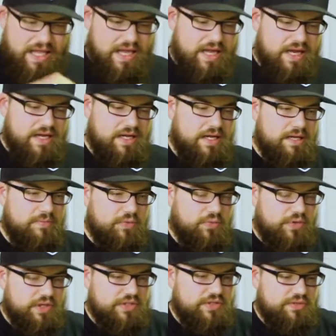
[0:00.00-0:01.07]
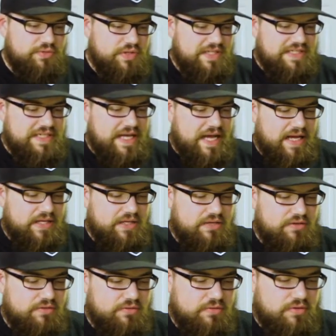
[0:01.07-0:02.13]
And I'm going to attack
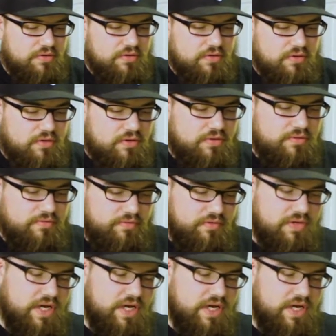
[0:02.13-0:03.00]
you for